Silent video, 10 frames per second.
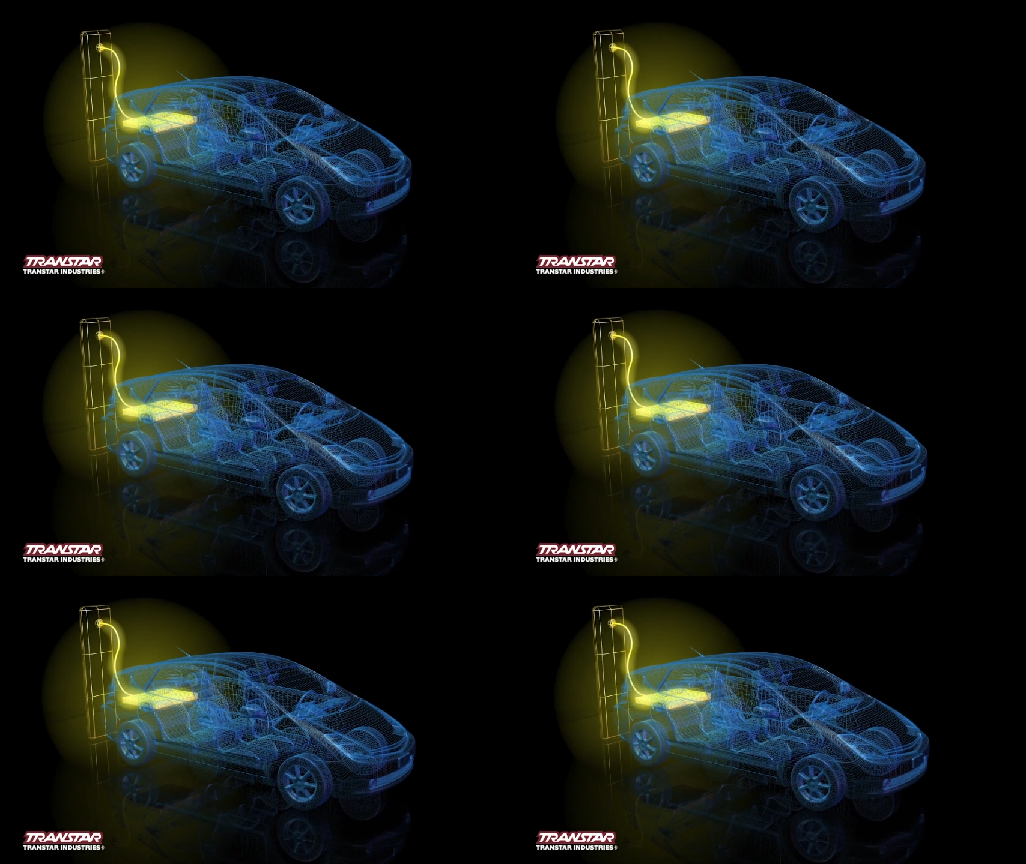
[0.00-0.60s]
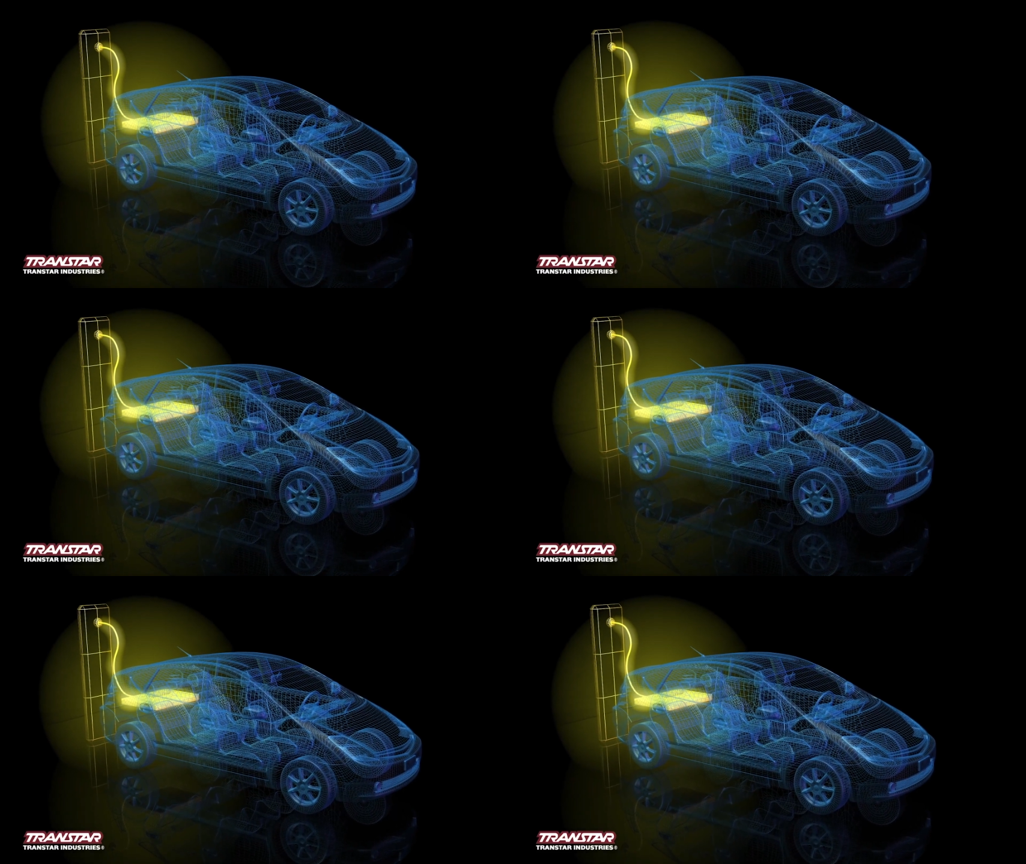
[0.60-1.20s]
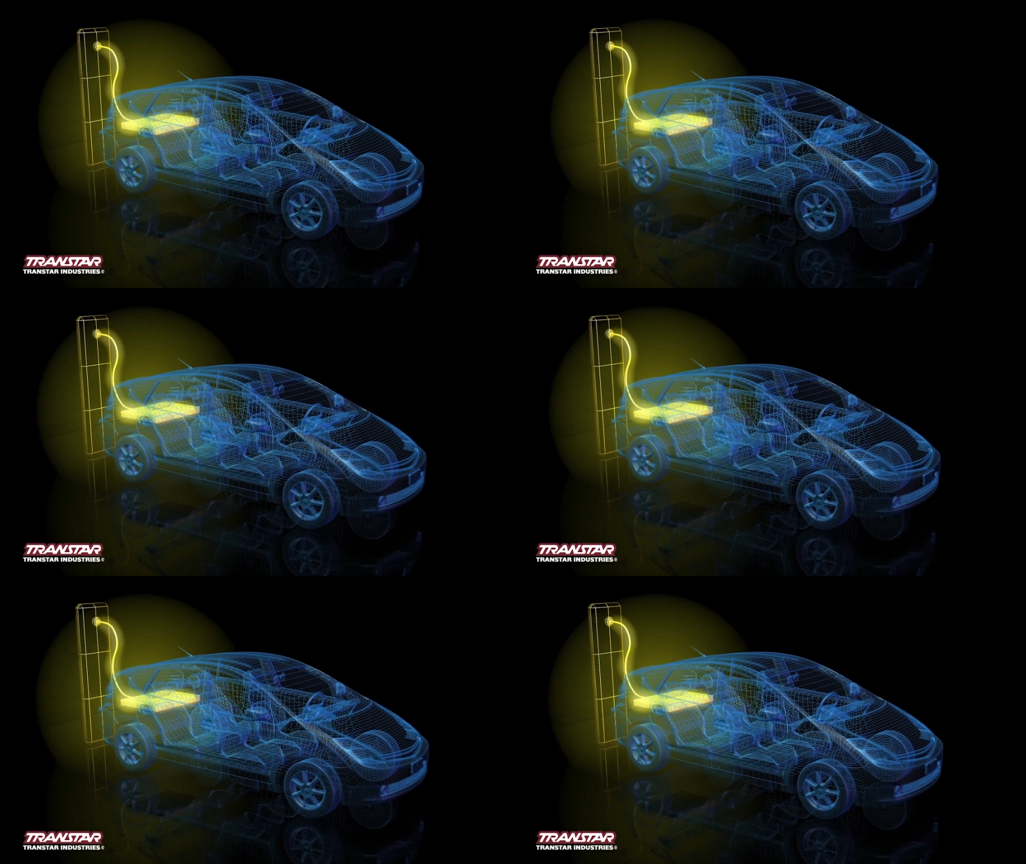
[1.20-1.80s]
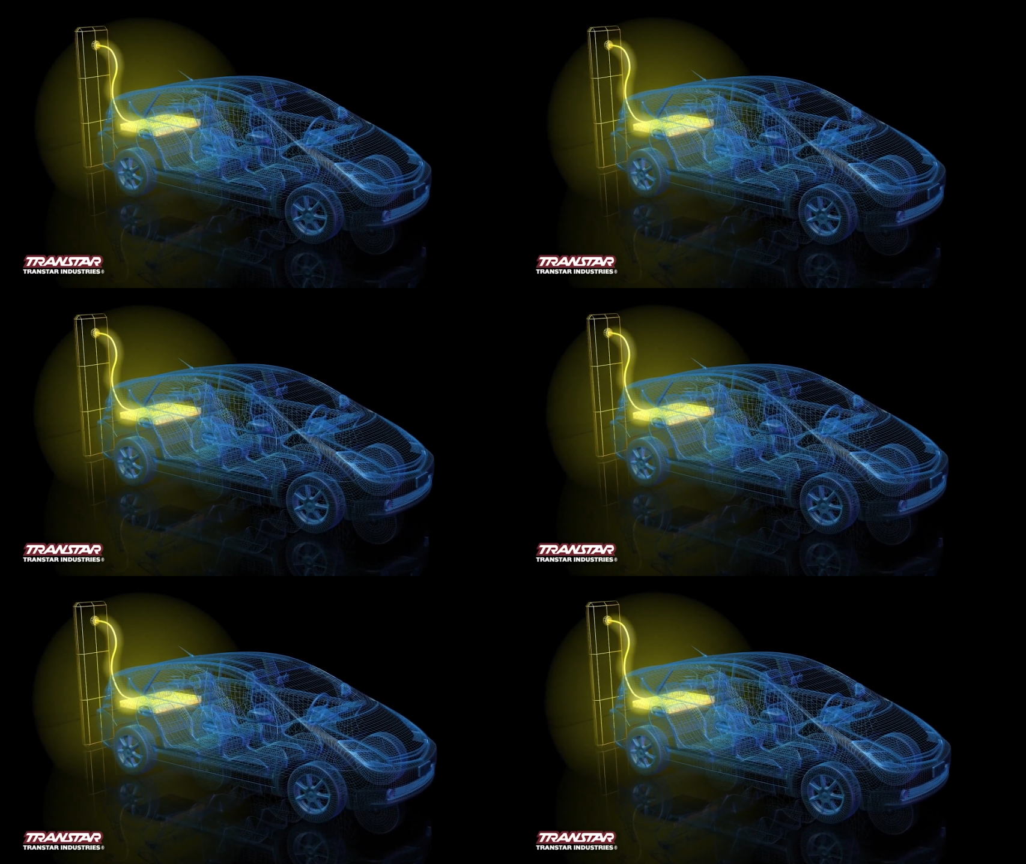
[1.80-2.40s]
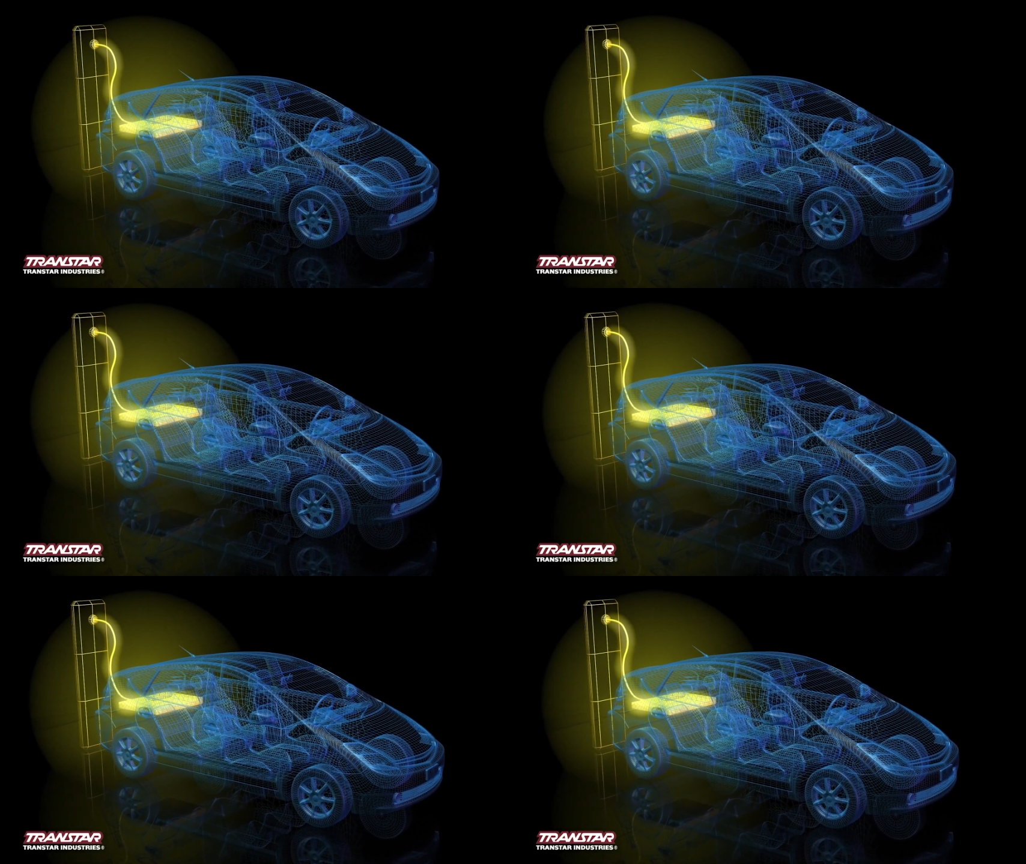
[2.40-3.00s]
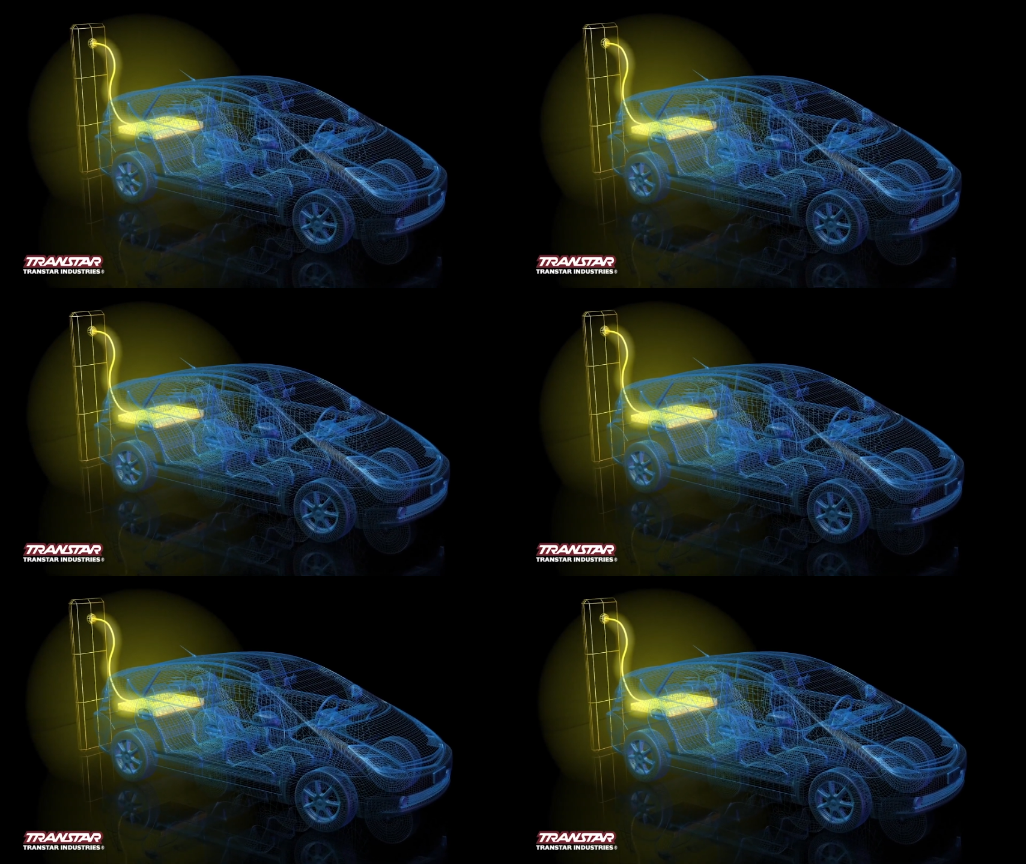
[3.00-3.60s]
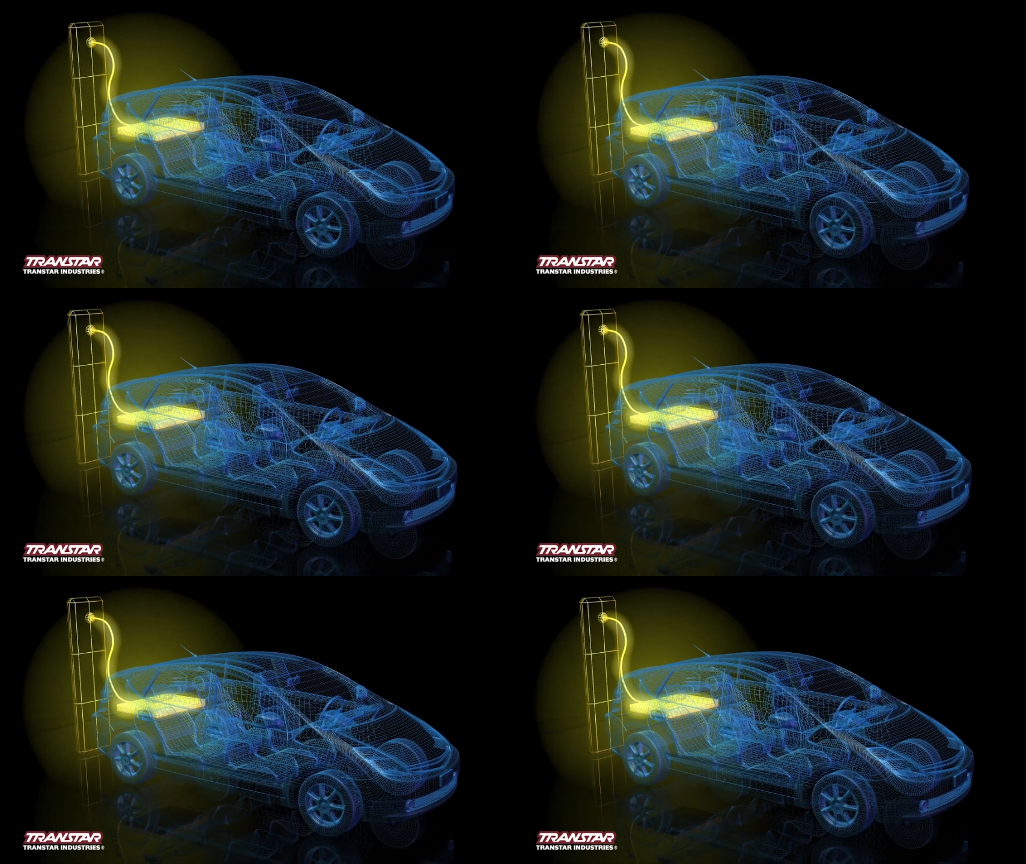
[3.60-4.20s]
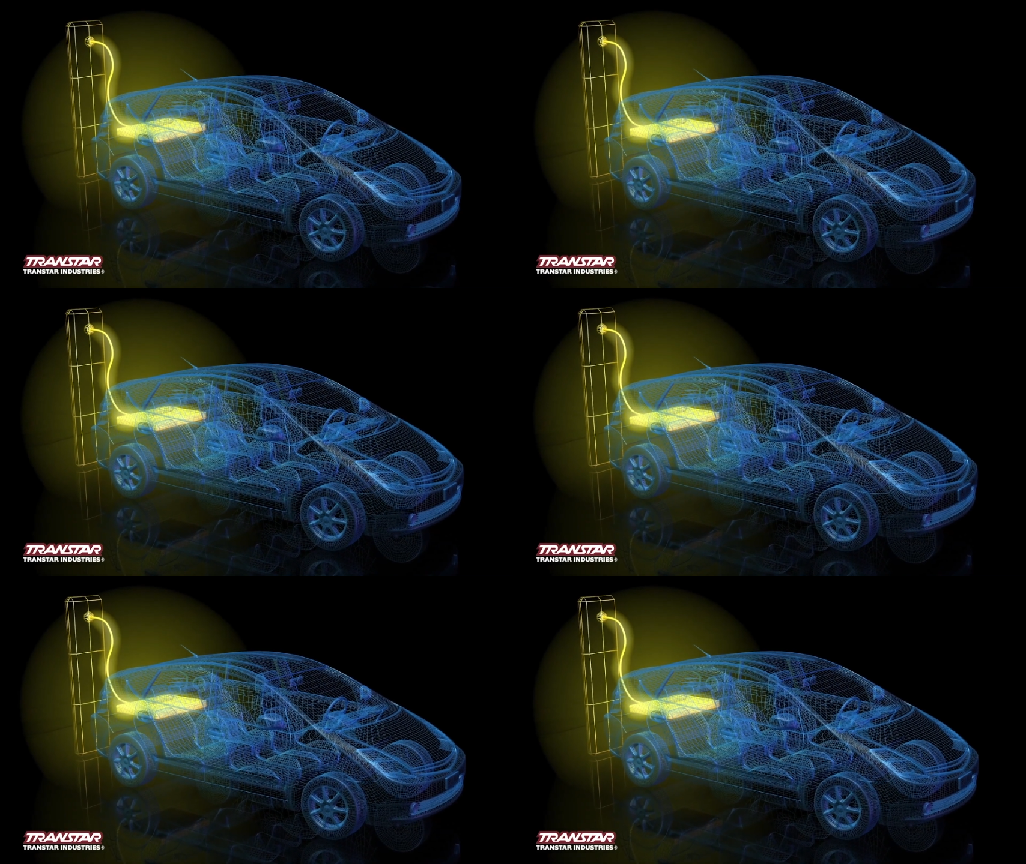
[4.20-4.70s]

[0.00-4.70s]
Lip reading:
Nobody's mouth can be seen.